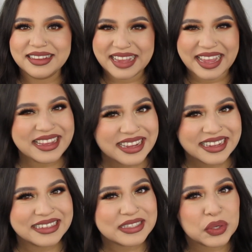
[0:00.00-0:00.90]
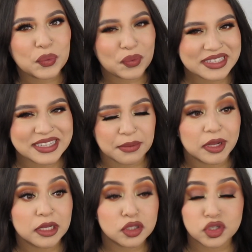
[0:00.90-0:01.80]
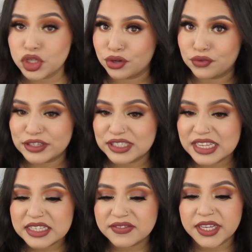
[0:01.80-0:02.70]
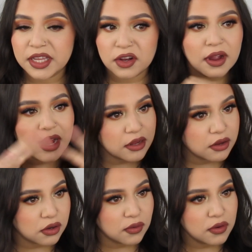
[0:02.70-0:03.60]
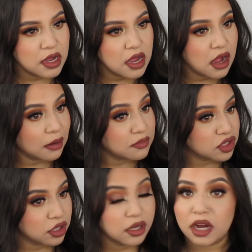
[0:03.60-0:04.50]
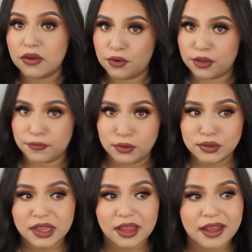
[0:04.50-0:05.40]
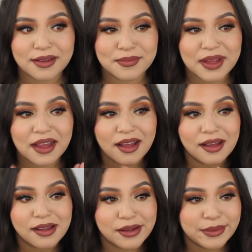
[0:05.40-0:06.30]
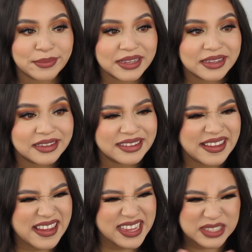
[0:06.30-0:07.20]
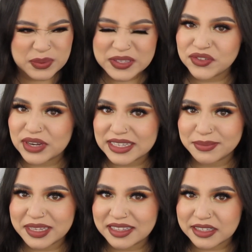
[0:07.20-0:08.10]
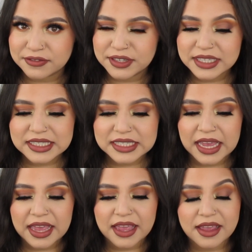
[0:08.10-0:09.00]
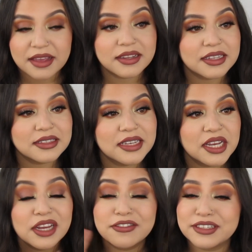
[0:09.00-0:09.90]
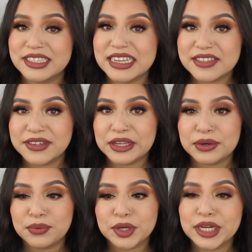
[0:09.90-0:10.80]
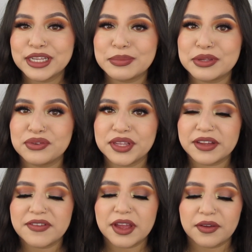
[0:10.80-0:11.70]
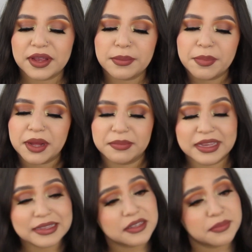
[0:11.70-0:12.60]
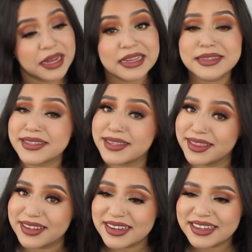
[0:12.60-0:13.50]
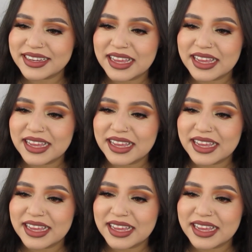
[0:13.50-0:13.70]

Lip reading: Hey guys, what's up? So for today's video, I know I'm starting off with full glam. Just wanted to try something different, and for today's video, we're gonna be doing a very pumpkin spice look.